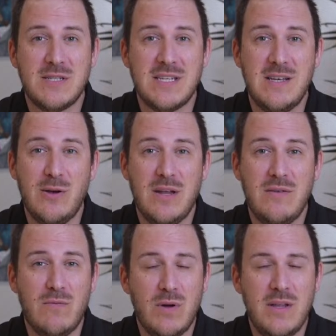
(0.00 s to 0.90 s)
cards can
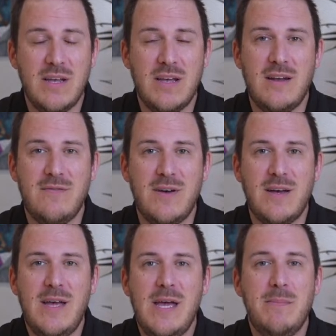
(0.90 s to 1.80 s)
get really kind of
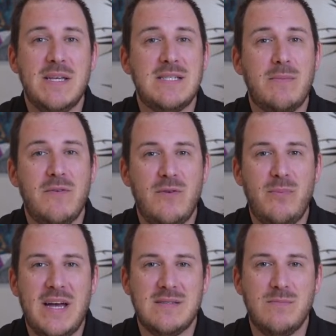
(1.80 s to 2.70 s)
uh, messed up if you
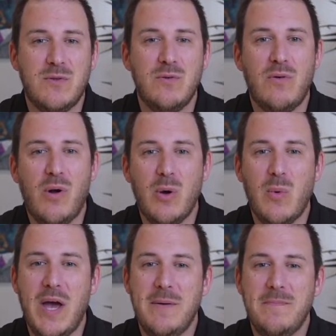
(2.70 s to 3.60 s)
pass them through the wrong
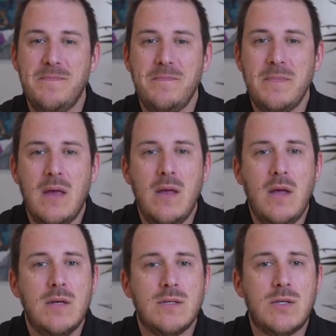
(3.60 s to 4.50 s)
way.
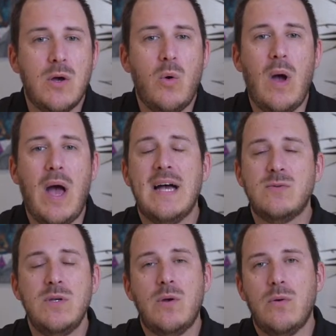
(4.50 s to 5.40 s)
So
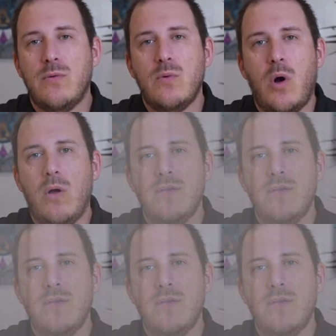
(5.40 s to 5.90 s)
as we go through